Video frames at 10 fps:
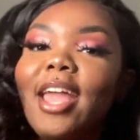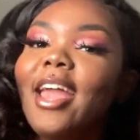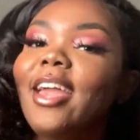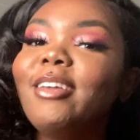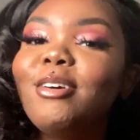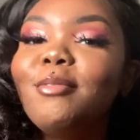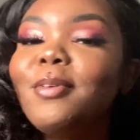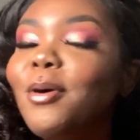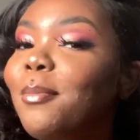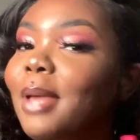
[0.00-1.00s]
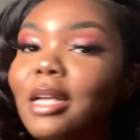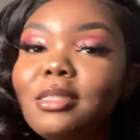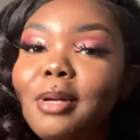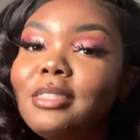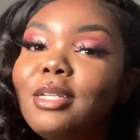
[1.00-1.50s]
Hey y'all, welcome back to
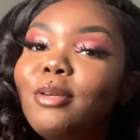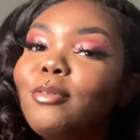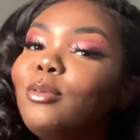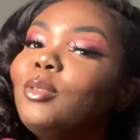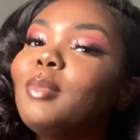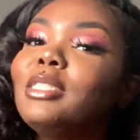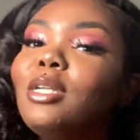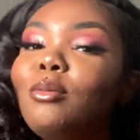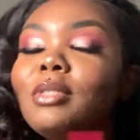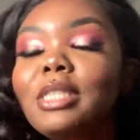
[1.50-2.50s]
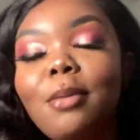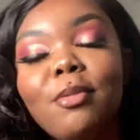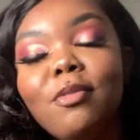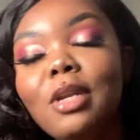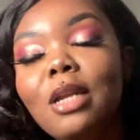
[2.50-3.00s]
my channel. If you're new to my channel, what's up?
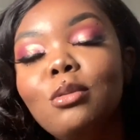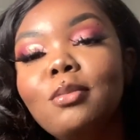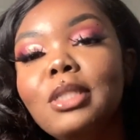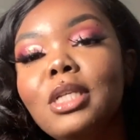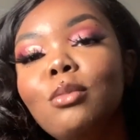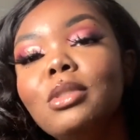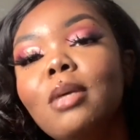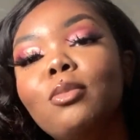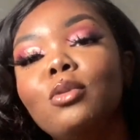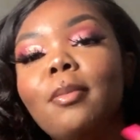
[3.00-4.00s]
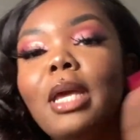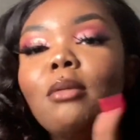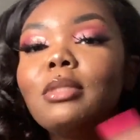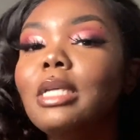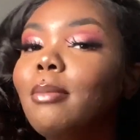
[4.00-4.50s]
If you're not new to my channel, what's up? If you're mad, it
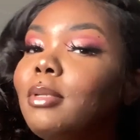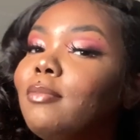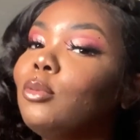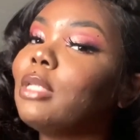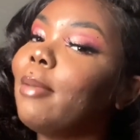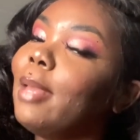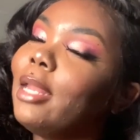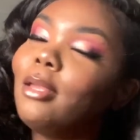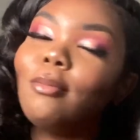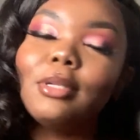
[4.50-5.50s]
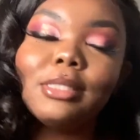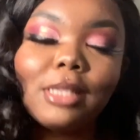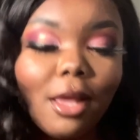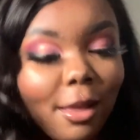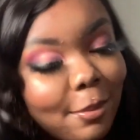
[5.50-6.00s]
was up. And if you're so bad, it was
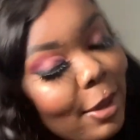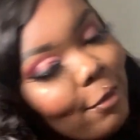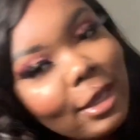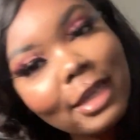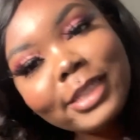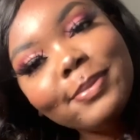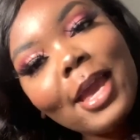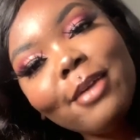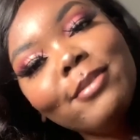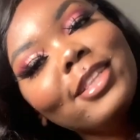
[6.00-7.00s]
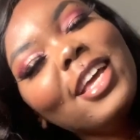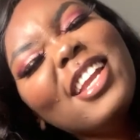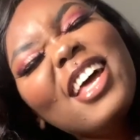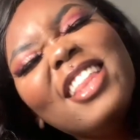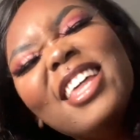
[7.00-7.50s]
up. And we is back with
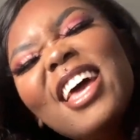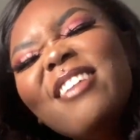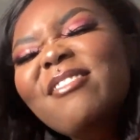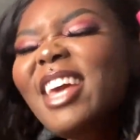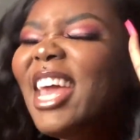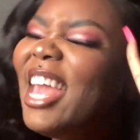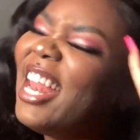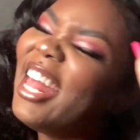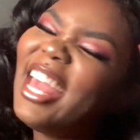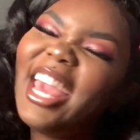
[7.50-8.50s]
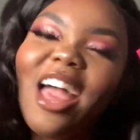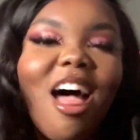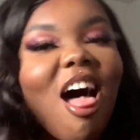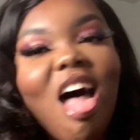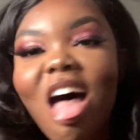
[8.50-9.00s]
another
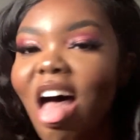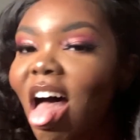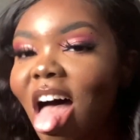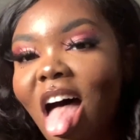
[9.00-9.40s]
video.